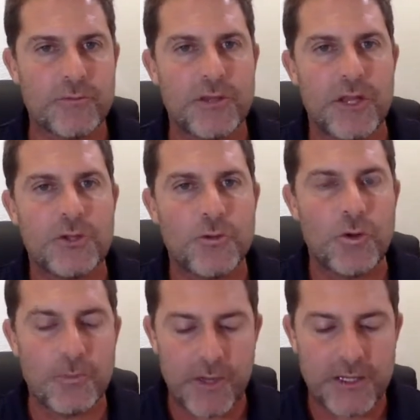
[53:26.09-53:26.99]
when they
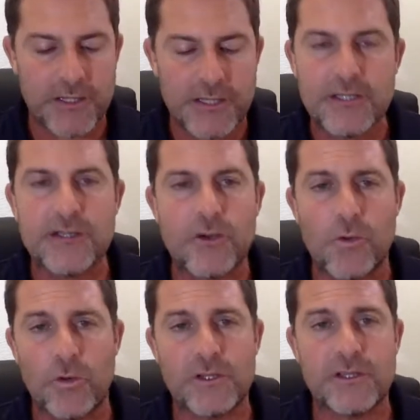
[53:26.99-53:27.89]
talk about it, they
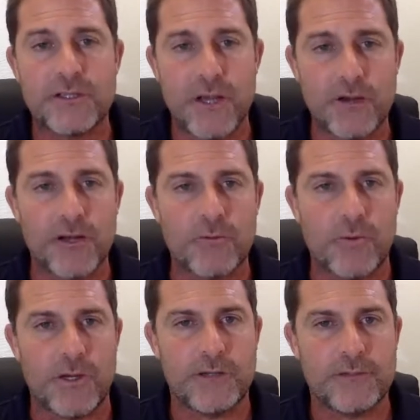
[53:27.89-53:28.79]
call it a donut
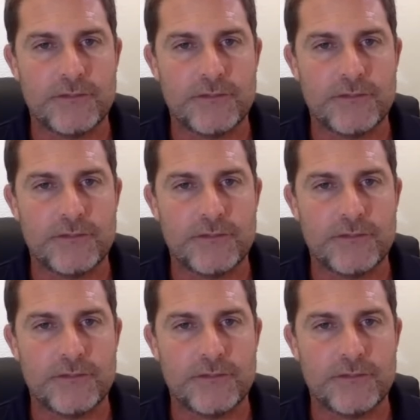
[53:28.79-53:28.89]
wine.